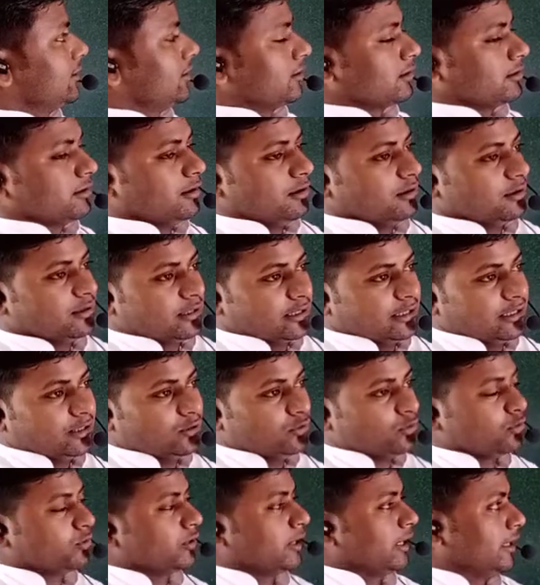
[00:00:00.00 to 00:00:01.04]
are called
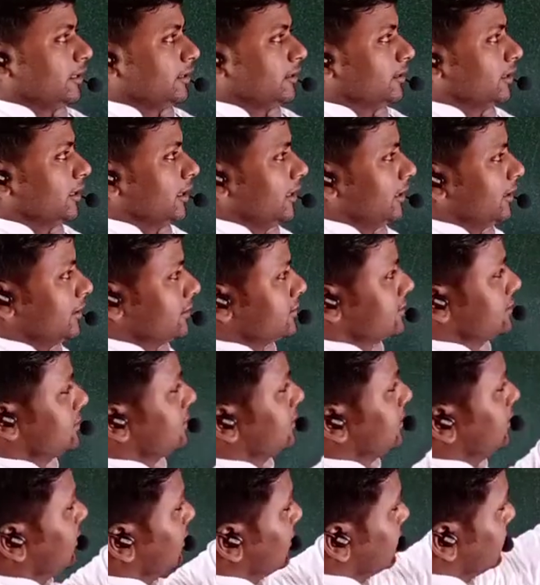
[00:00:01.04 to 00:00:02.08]
endocrine glands.
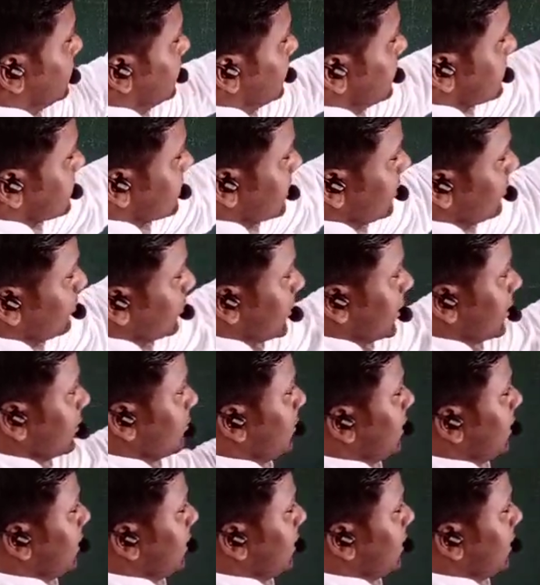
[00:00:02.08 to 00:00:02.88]
These chemical